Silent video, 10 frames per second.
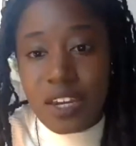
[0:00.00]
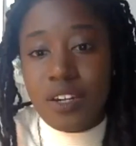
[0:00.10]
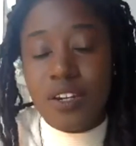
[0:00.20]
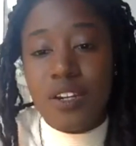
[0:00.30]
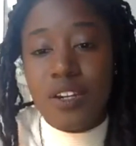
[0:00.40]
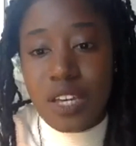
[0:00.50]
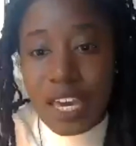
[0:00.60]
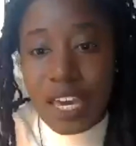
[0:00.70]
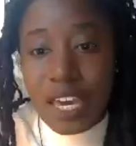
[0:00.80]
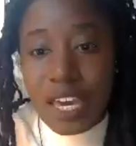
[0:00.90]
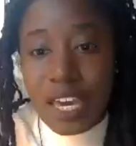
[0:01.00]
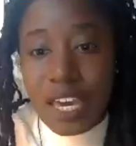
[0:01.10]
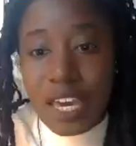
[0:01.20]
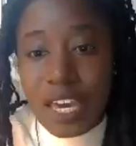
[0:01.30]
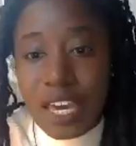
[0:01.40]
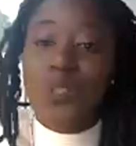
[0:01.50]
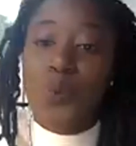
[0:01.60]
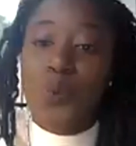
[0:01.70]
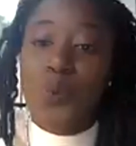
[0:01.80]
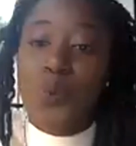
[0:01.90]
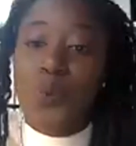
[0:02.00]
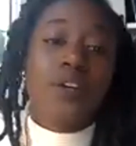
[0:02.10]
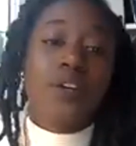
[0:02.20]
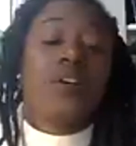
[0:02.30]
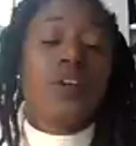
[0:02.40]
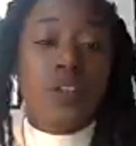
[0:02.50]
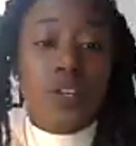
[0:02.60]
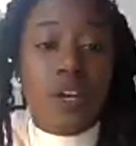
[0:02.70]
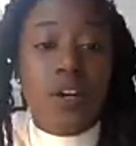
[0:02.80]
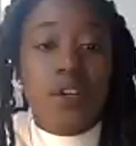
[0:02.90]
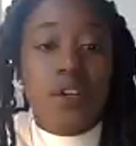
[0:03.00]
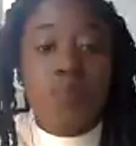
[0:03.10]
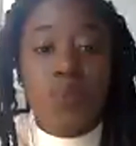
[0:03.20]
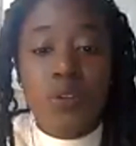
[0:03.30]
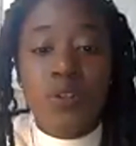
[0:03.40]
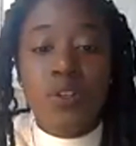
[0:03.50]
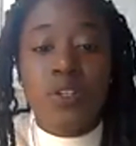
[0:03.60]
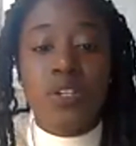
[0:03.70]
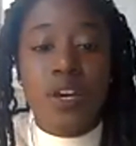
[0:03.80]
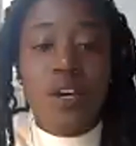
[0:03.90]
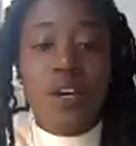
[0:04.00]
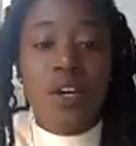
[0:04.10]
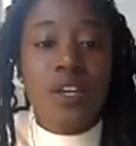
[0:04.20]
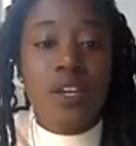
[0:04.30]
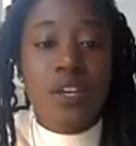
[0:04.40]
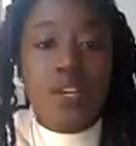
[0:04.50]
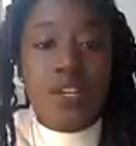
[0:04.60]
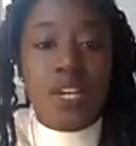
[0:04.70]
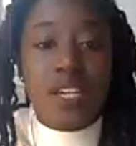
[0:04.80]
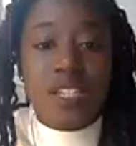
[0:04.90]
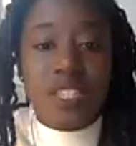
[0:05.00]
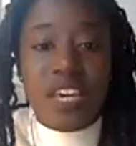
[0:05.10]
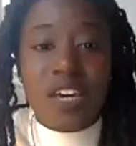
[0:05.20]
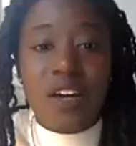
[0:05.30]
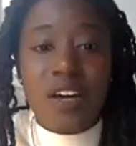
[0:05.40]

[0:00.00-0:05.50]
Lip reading: again. There is womb dark, dark moon dark, and